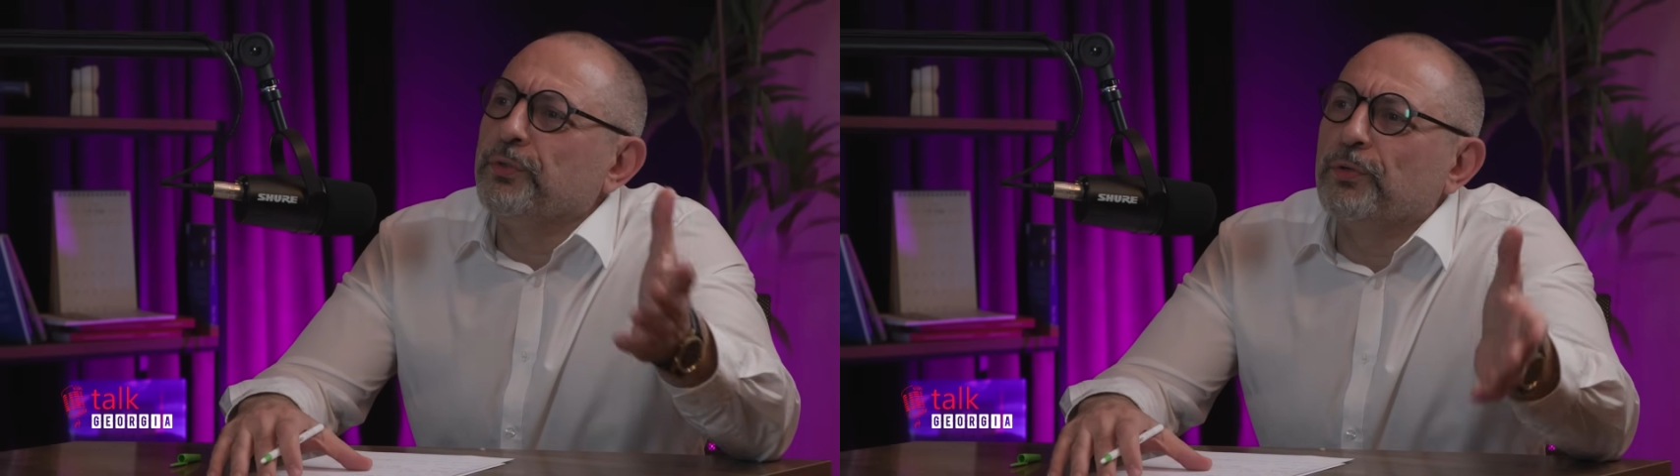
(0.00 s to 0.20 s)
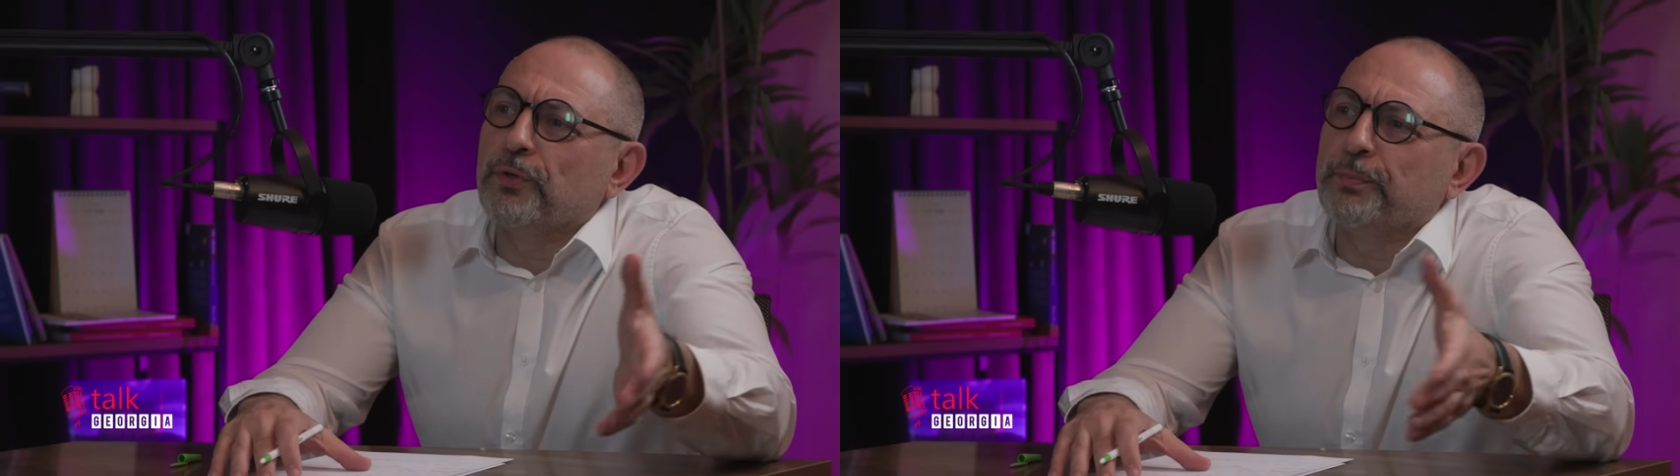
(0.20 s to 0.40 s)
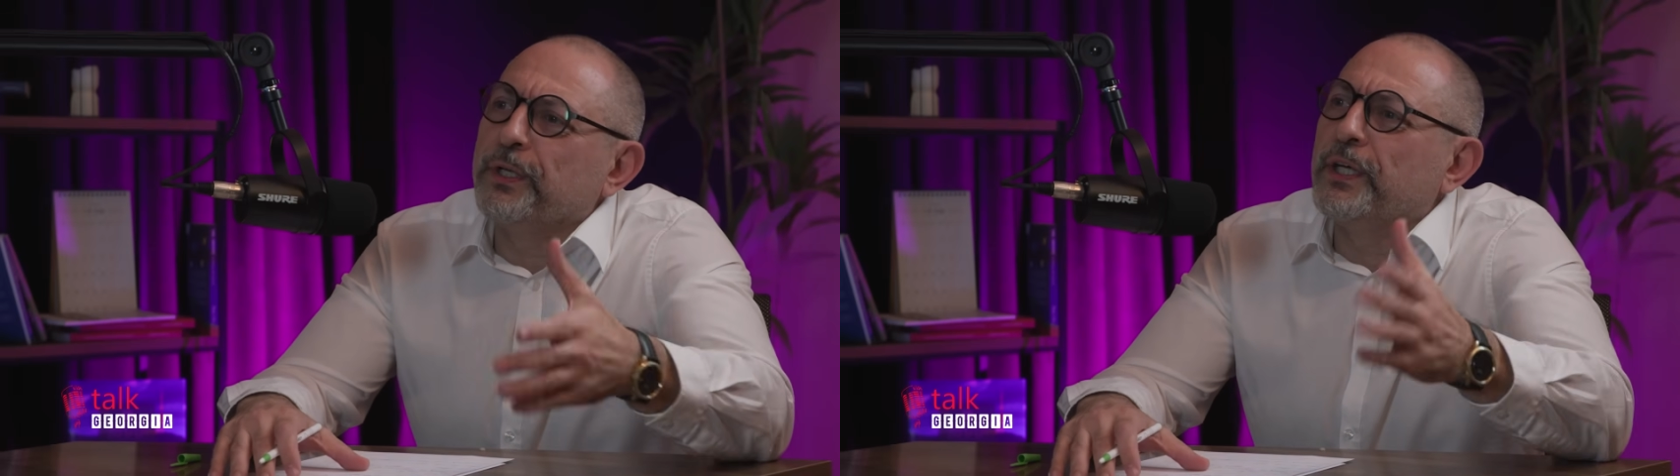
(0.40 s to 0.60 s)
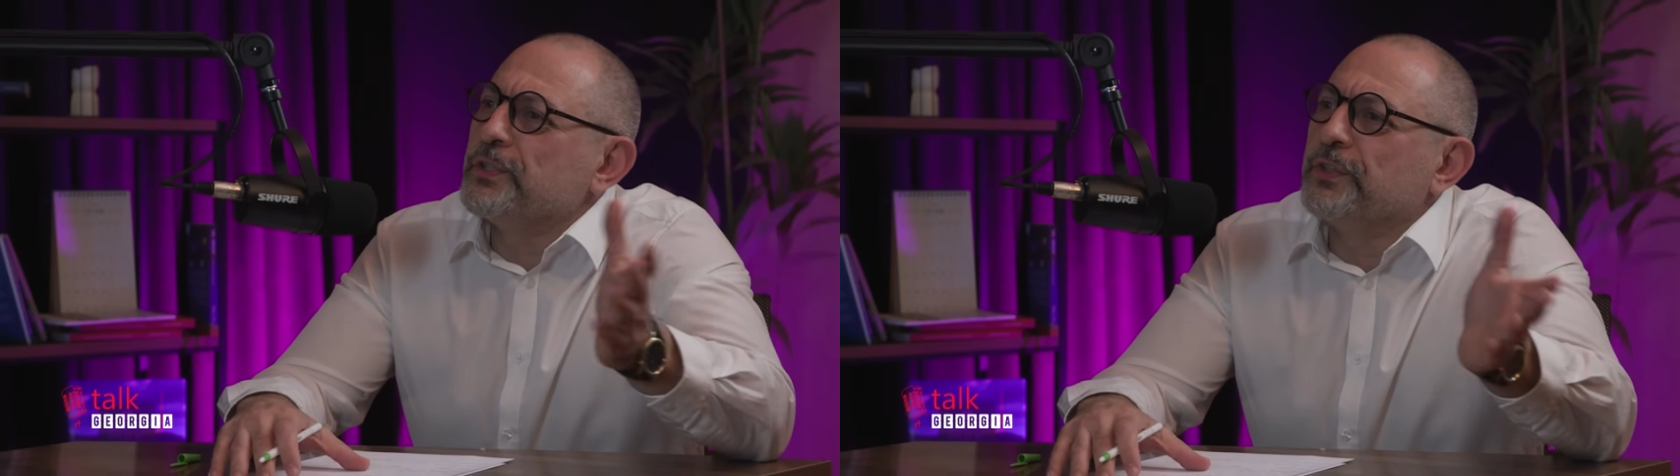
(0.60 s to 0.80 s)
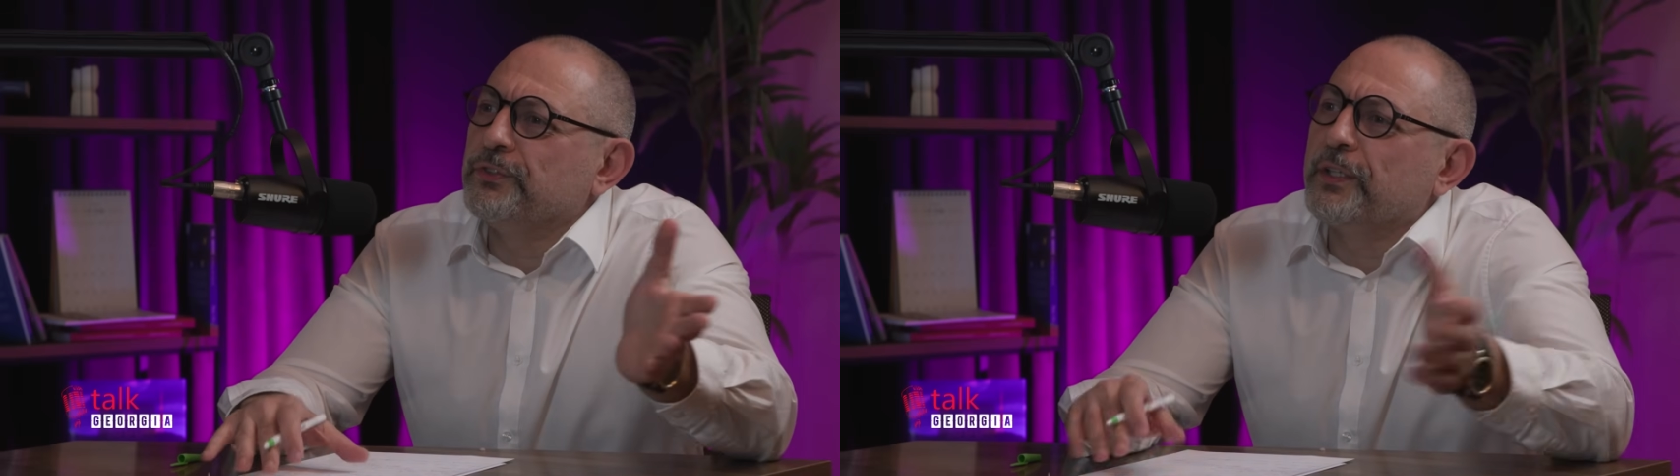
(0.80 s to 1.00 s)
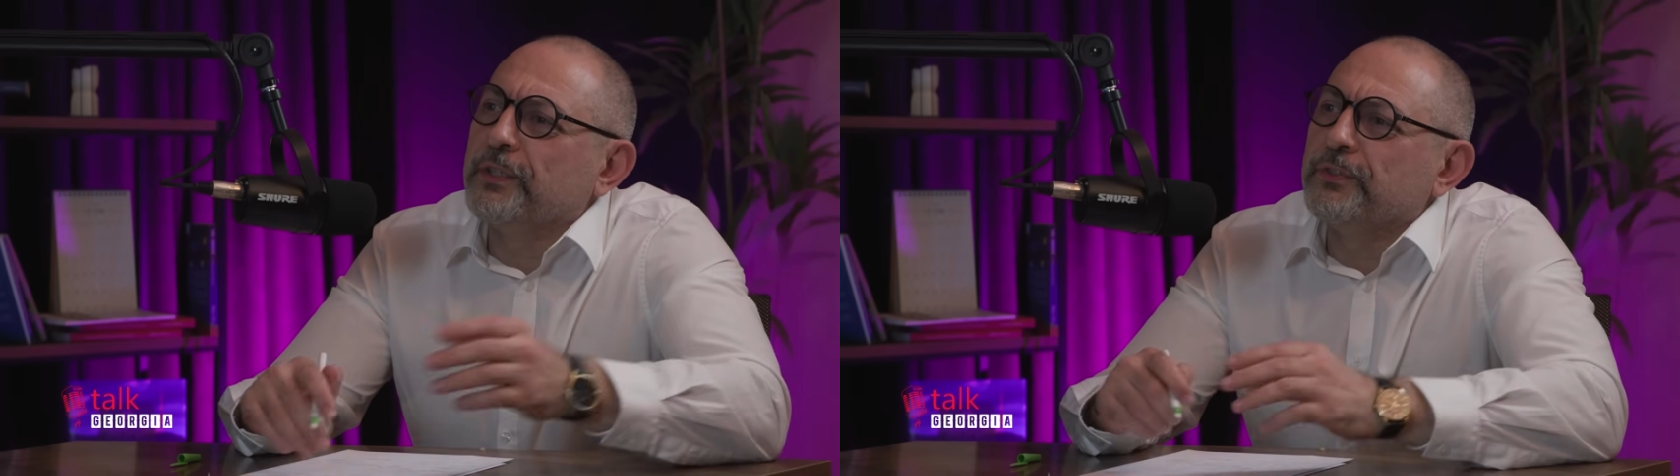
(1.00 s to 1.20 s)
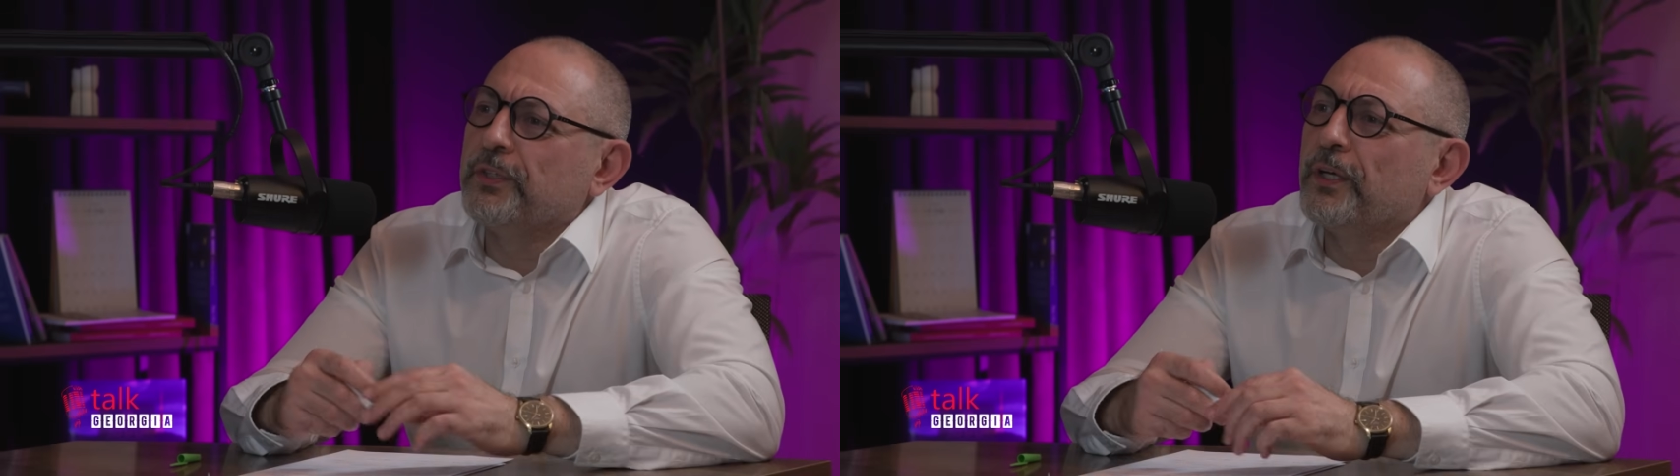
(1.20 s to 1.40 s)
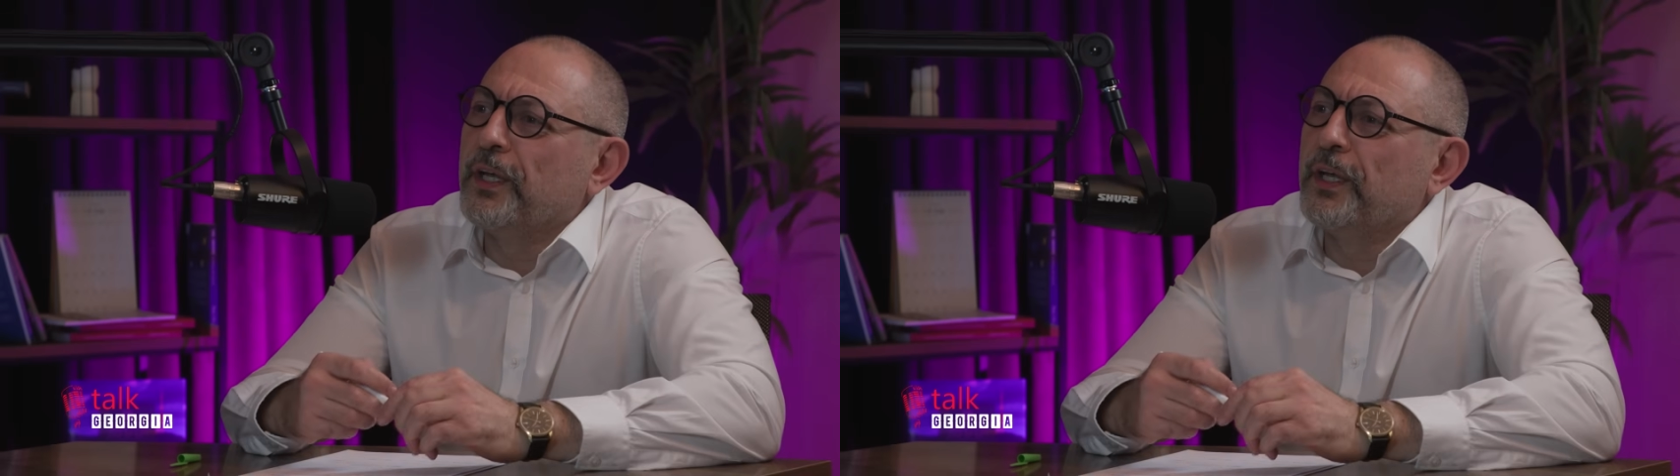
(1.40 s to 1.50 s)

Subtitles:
your PhD studies in